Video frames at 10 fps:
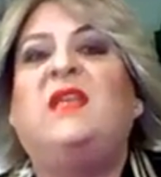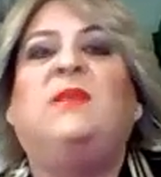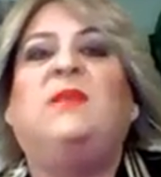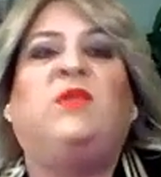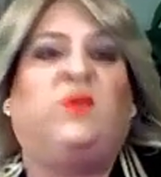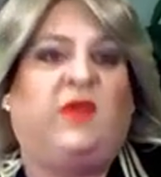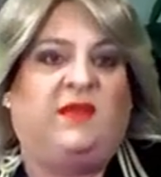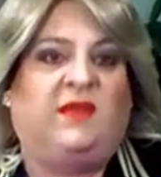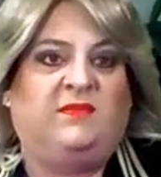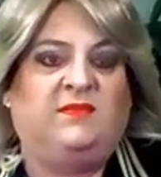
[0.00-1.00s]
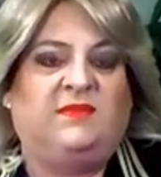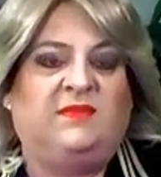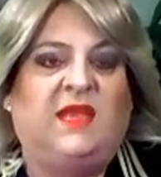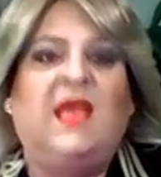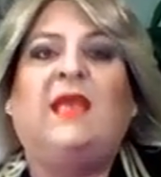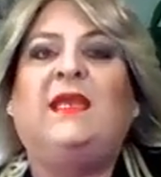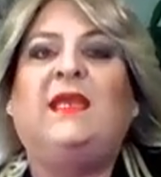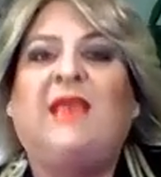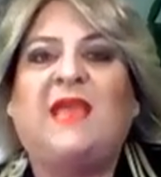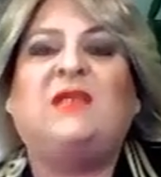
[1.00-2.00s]
Number 3,
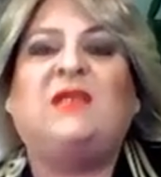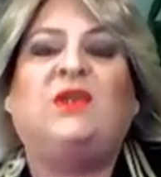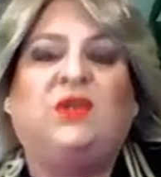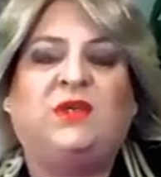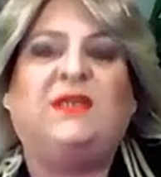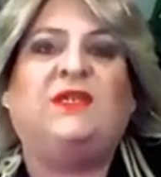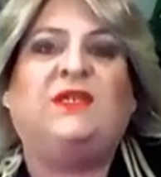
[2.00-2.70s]
get good